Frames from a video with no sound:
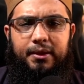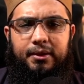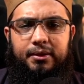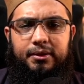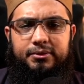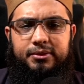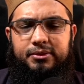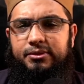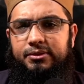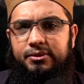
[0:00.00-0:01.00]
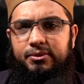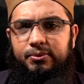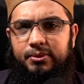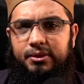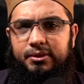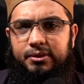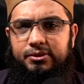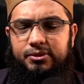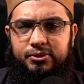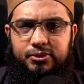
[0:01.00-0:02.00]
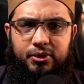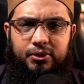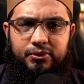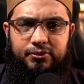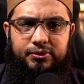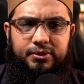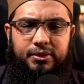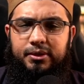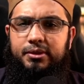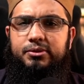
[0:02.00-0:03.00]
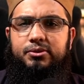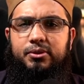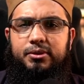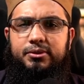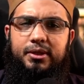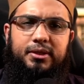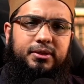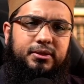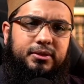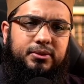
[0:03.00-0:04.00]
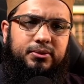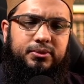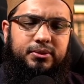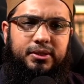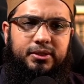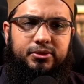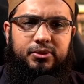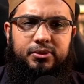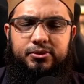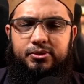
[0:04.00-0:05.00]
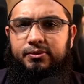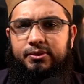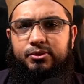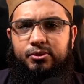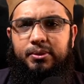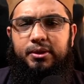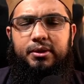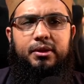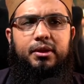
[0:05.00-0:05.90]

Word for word: uh, is consistent with the teachings of the early scholars and you know the later scholars of this ummah.